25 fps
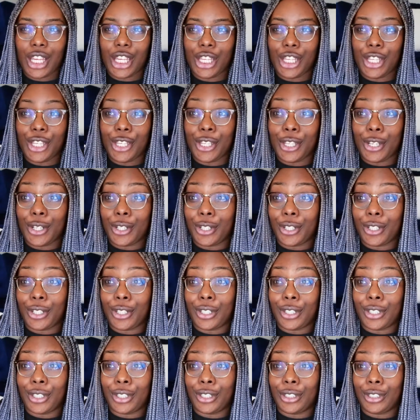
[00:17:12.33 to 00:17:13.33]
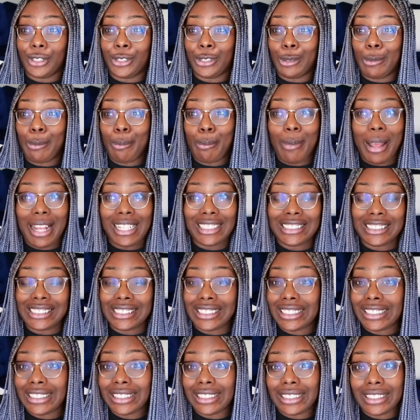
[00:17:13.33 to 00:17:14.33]
you're
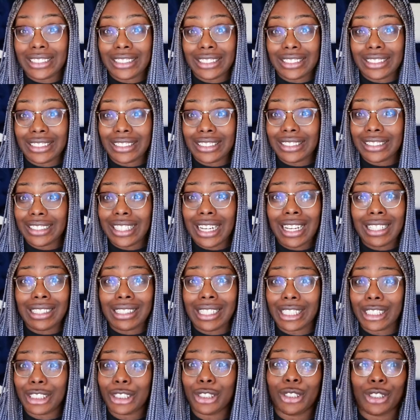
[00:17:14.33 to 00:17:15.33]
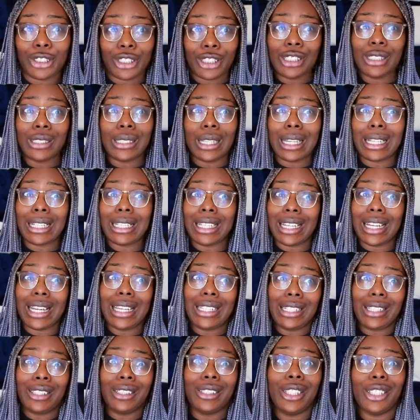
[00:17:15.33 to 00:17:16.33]
messy, like you're, like,
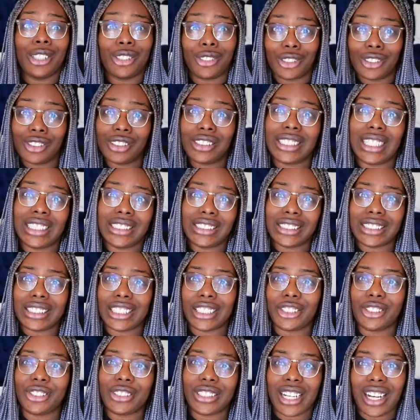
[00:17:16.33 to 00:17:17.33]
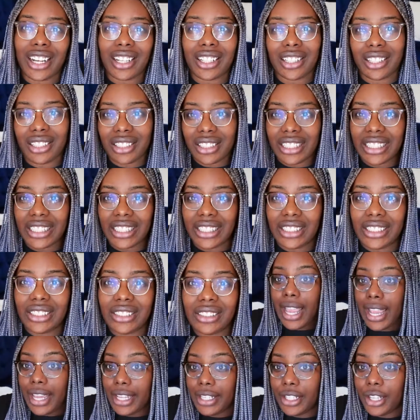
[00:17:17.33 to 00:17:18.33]
in a literal sense, like you're not
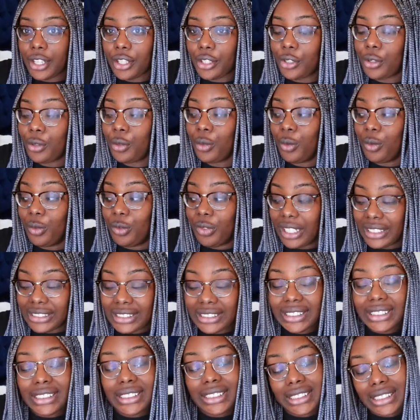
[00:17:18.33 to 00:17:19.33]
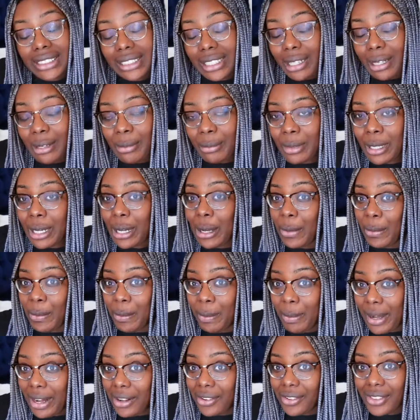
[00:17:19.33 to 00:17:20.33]
clean, and you vented to them
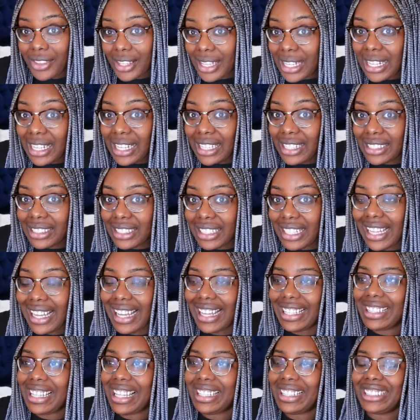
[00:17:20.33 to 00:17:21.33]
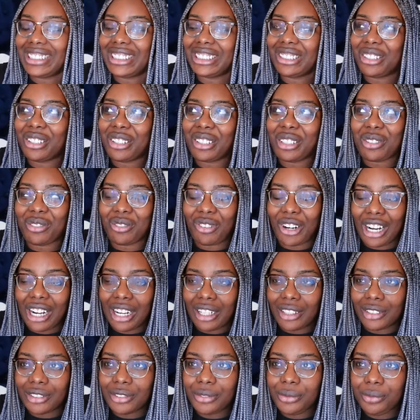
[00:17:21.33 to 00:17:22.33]
about that, and then they turn
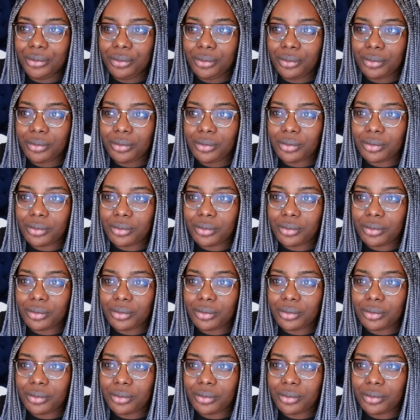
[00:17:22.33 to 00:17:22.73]
around